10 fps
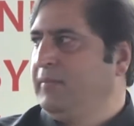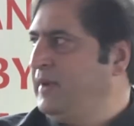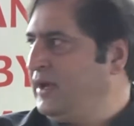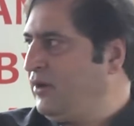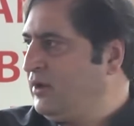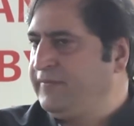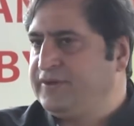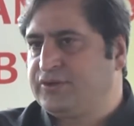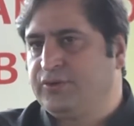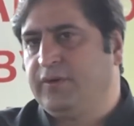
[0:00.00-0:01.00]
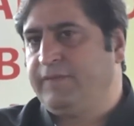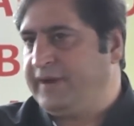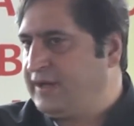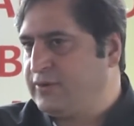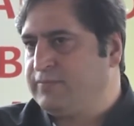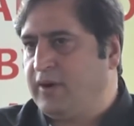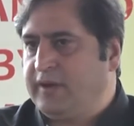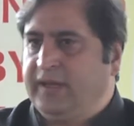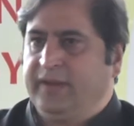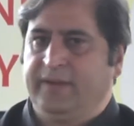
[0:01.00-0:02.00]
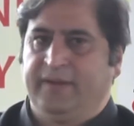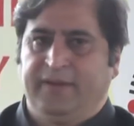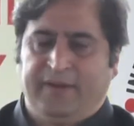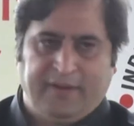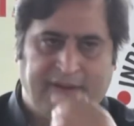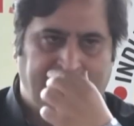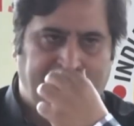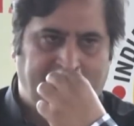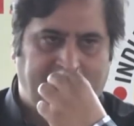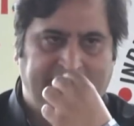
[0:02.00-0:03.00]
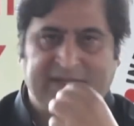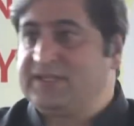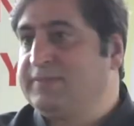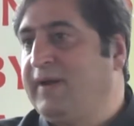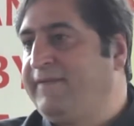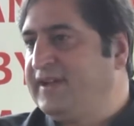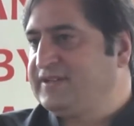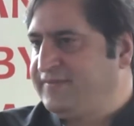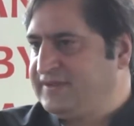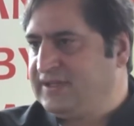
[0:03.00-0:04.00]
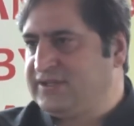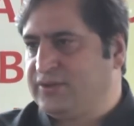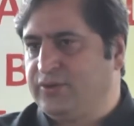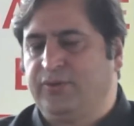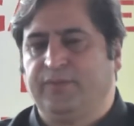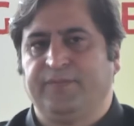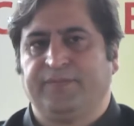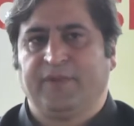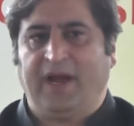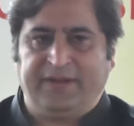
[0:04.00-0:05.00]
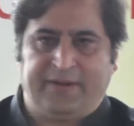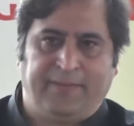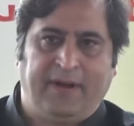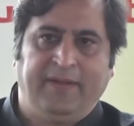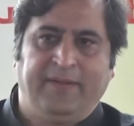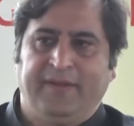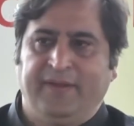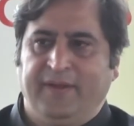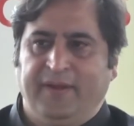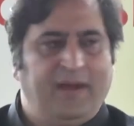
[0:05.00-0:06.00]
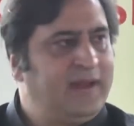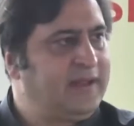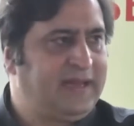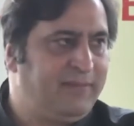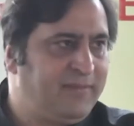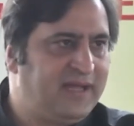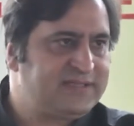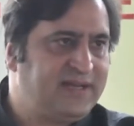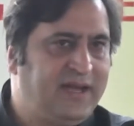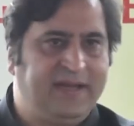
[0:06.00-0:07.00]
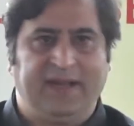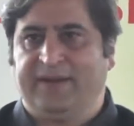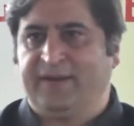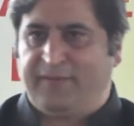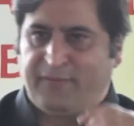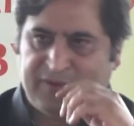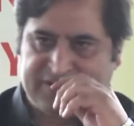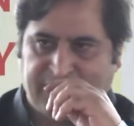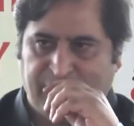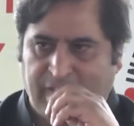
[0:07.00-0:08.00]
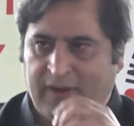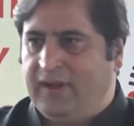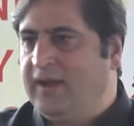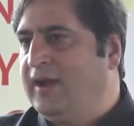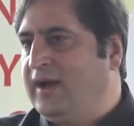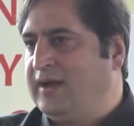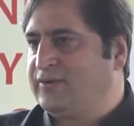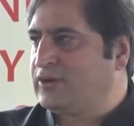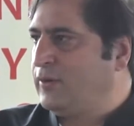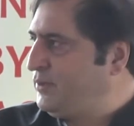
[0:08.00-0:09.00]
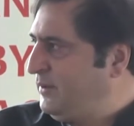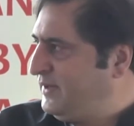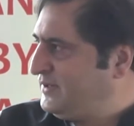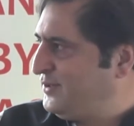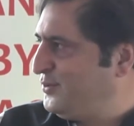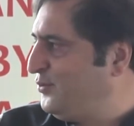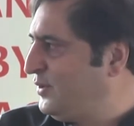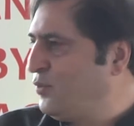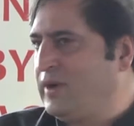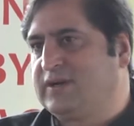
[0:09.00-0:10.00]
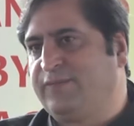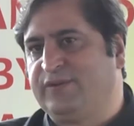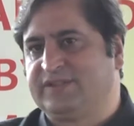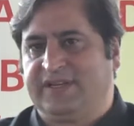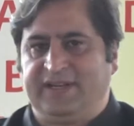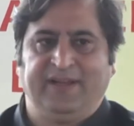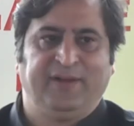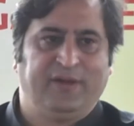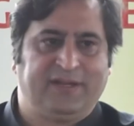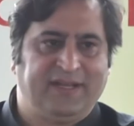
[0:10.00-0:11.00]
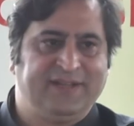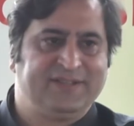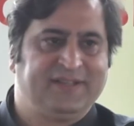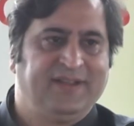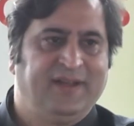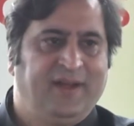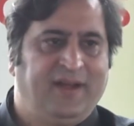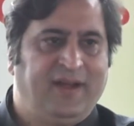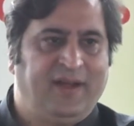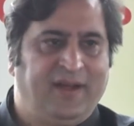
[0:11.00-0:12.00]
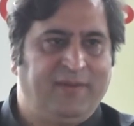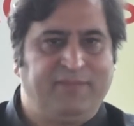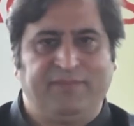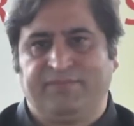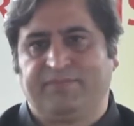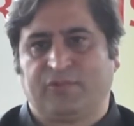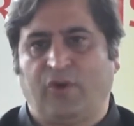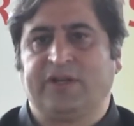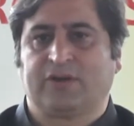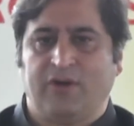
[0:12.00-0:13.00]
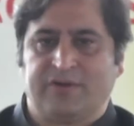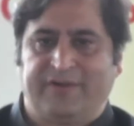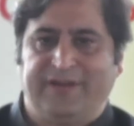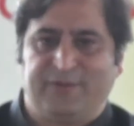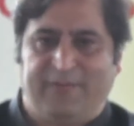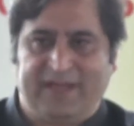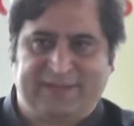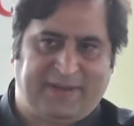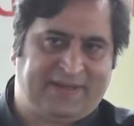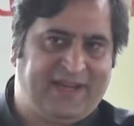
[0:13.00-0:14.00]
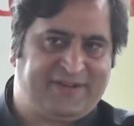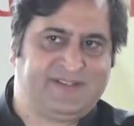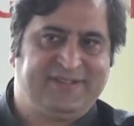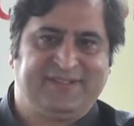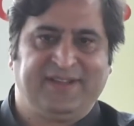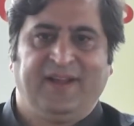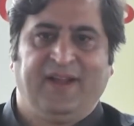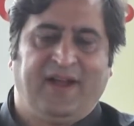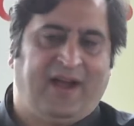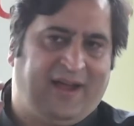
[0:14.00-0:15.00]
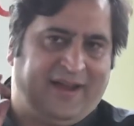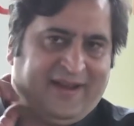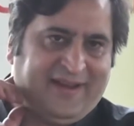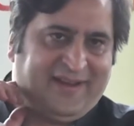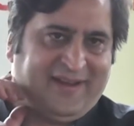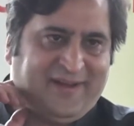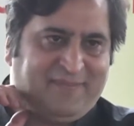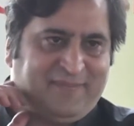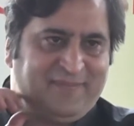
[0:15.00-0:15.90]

may all wish you a very good morning. Uh, this is my first visit to Hyderabad, and I came last night, and first of all, I have to compliment you. What a wonderful city it is. Uh, quite contrary to my expectations. I uh,